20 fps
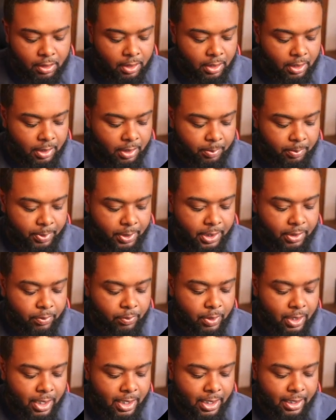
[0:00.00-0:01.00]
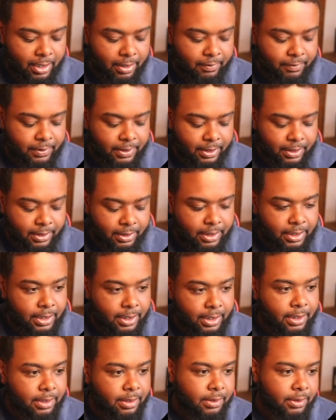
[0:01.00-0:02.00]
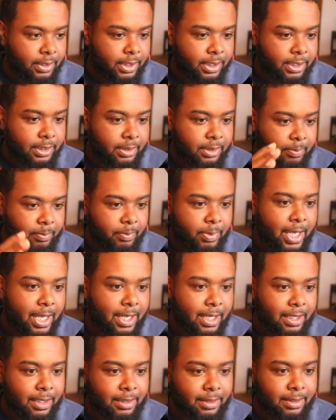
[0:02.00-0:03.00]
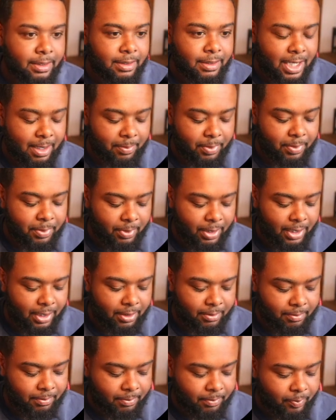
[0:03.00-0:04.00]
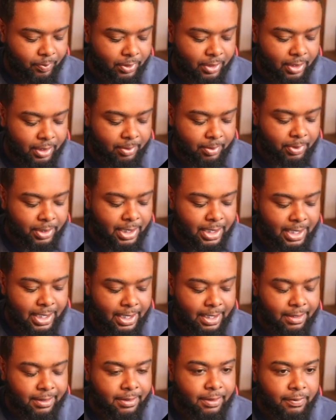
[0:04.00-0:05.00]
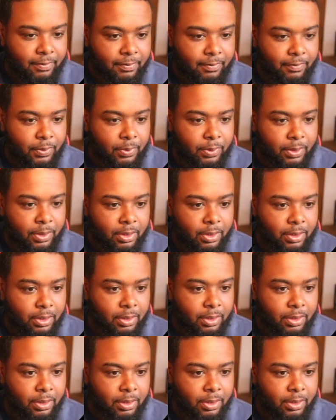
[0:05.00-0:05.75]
a PY of 16, so that's padding top and bottom, a PX of 4,